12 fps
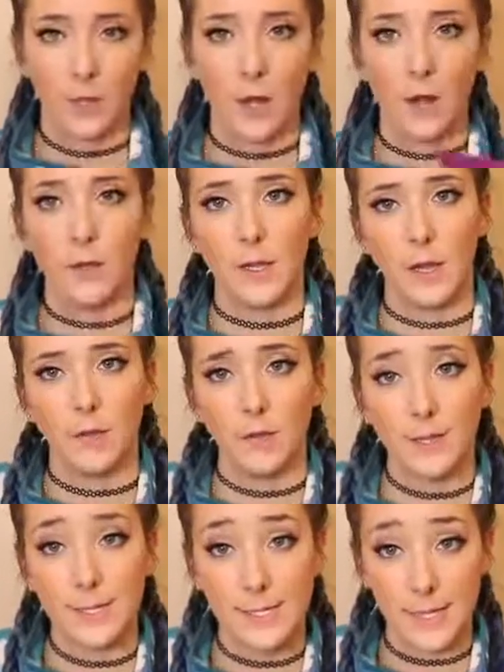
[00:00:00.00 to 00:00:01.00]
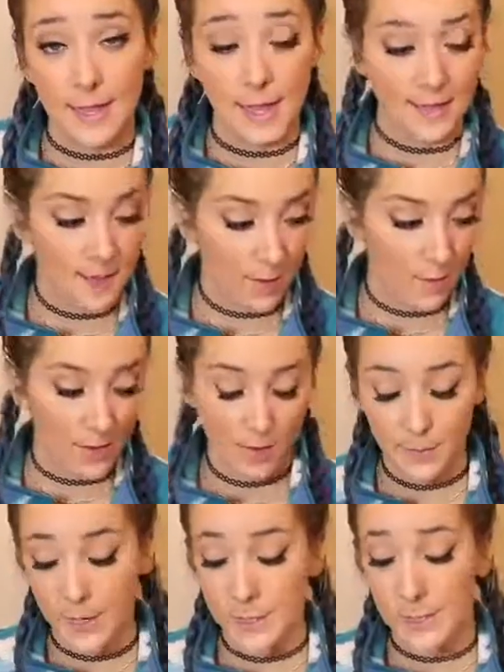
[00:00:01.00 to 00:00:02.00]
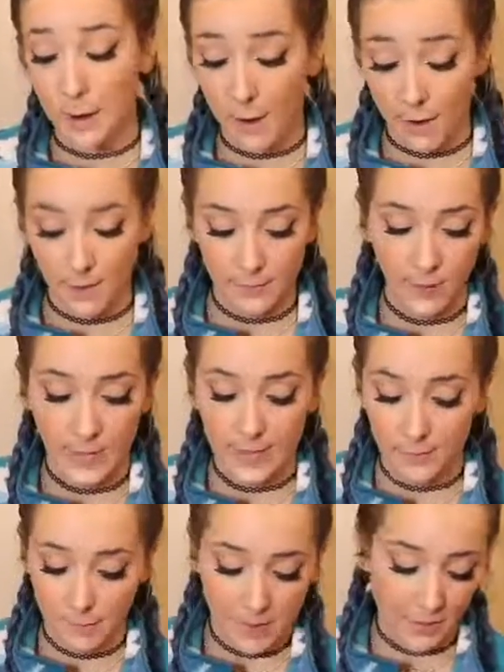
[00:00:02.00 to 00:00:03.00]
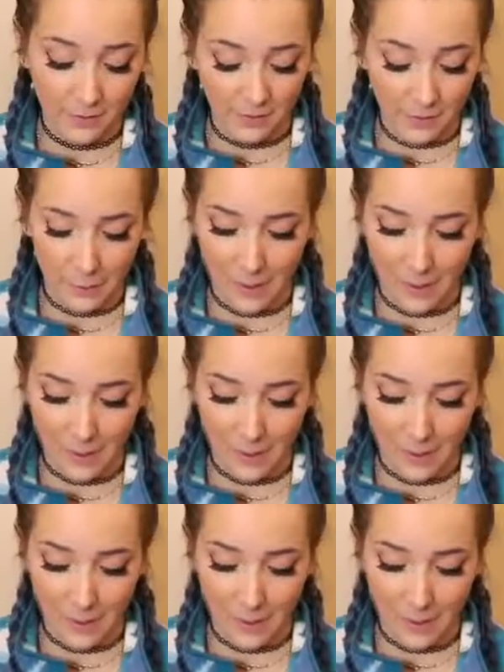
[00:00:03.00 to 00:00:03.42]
I know you can't really see that well, but it's a heart right in the middle of the